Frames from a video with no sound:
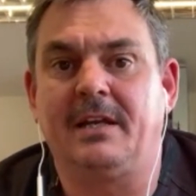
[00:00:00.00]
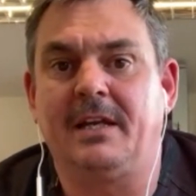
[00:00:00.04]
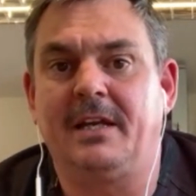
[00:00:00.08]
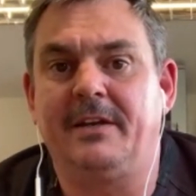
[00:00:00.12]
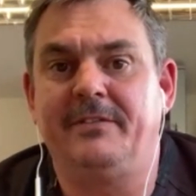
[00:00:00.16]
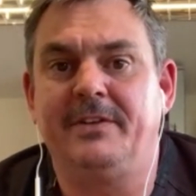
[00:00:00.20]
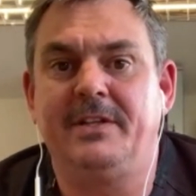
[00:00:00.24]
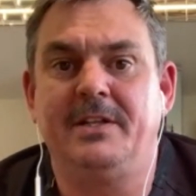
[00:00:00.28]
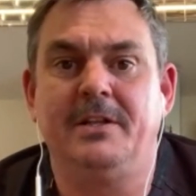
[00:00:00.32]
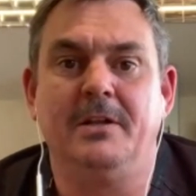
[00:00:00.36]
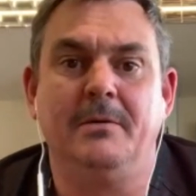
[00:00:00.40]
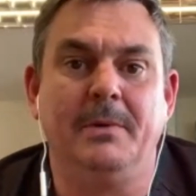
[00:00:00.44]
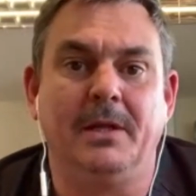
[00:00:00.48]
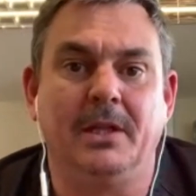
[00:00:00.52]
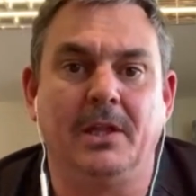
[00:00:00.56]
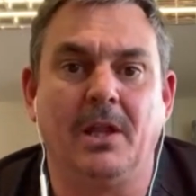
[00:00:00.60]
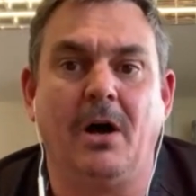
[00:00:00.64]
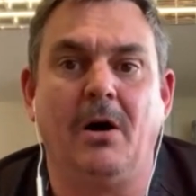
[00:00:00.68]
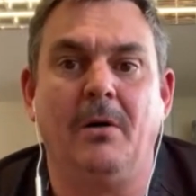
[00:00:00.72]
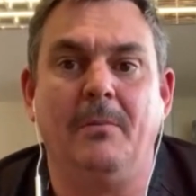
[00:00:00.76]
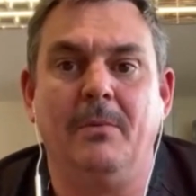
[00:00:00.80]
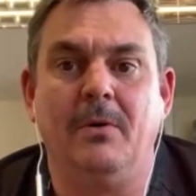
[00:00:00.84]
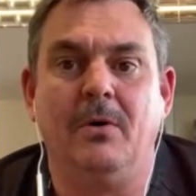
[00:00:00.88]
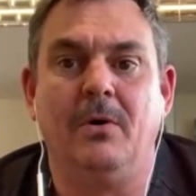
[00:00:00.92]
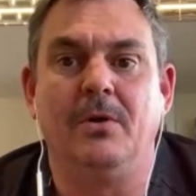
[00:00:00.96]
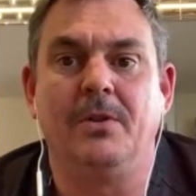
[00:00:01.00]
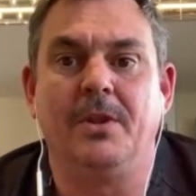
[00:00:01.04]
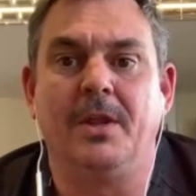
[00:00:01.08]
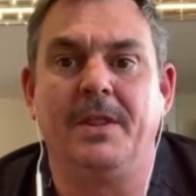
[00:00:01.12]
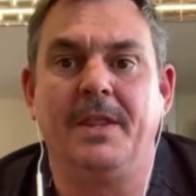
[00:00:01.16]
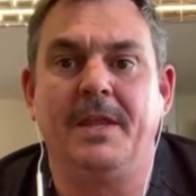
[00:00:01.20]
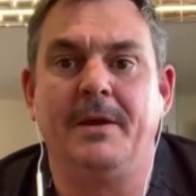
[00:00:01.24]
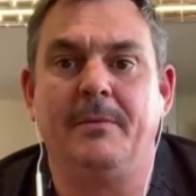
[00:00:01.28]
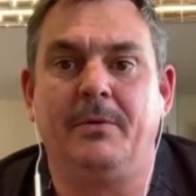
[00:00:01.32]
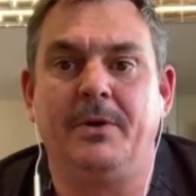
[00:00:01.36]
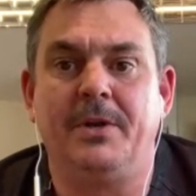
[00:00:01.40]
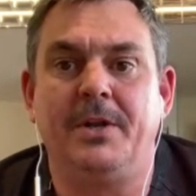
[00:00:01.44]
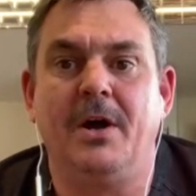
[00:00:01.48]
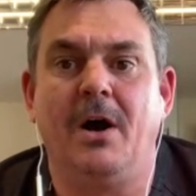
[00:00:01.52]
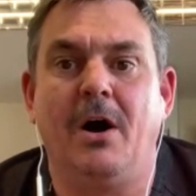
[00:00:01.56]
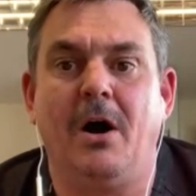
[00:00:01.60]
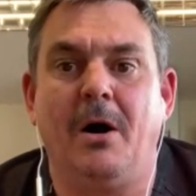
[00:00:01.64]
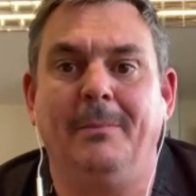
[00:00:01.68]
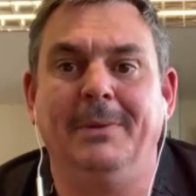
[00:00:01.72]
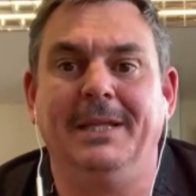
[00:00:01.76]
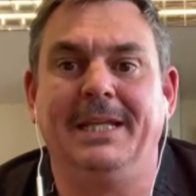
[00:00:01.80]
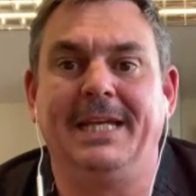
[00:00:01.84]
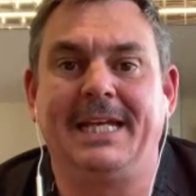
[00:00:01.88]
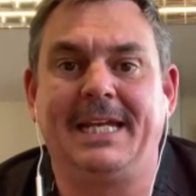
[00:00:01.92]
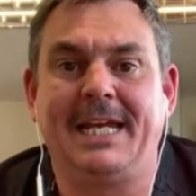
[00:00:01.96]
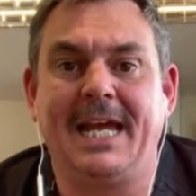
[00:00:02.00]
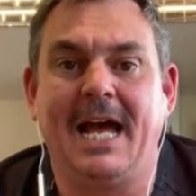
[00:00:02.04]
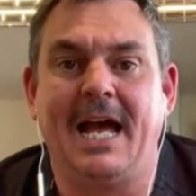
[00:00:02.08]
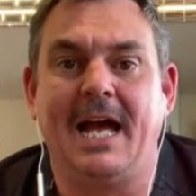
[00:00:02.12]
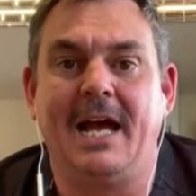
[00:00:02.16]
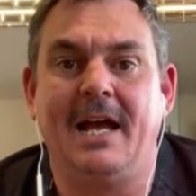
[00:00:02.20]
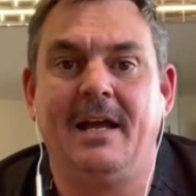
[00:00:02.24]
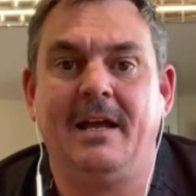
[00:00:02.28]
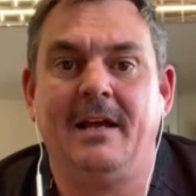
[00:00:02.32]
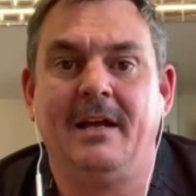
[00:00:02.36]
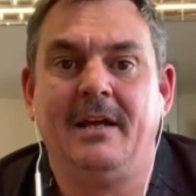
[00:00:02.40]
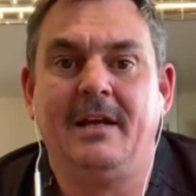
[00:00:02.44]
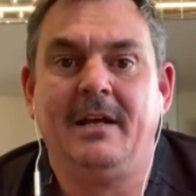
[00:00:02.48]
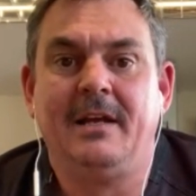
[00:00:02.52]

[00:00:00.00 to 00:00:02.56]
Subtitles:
giving them a lot more than they would normally get.